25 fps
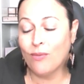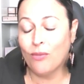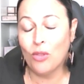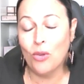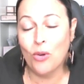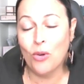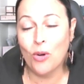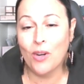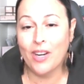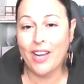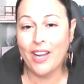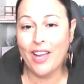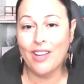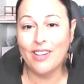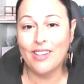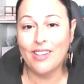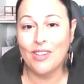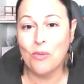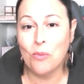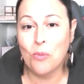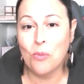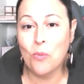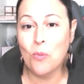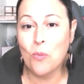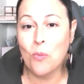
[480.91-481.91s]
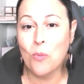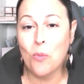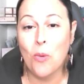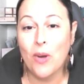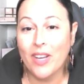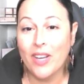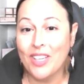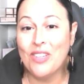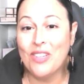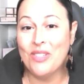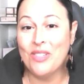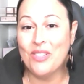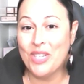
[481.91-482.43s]
floored at
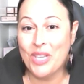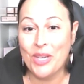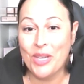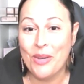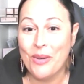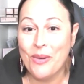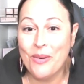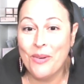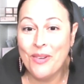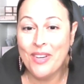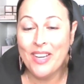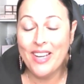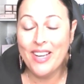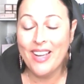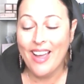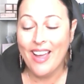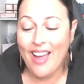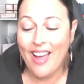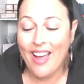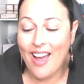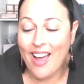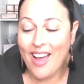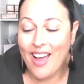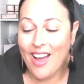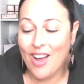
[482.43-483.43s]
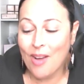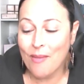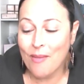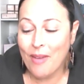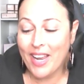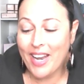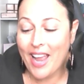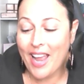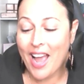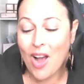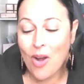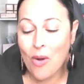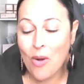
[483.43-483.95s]
what you do um,
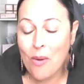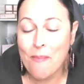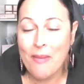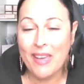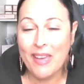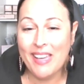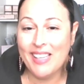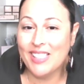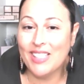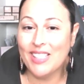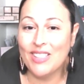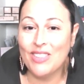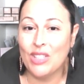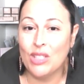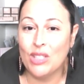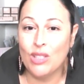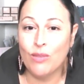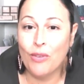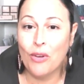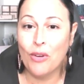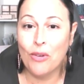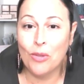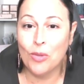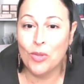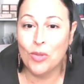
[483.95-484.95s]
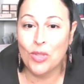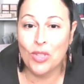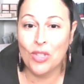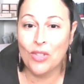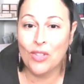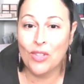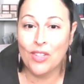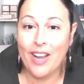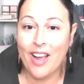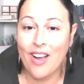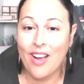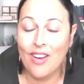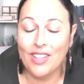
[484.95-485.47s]
and how amazing these photos
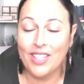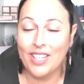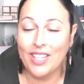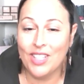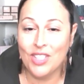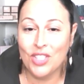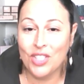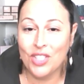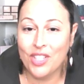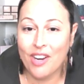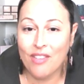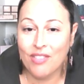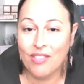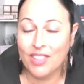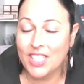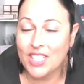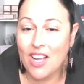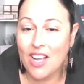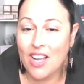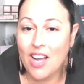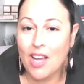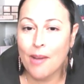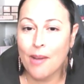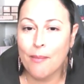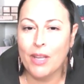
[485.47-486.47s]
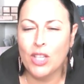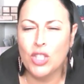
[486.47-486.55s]
turn out each and every time.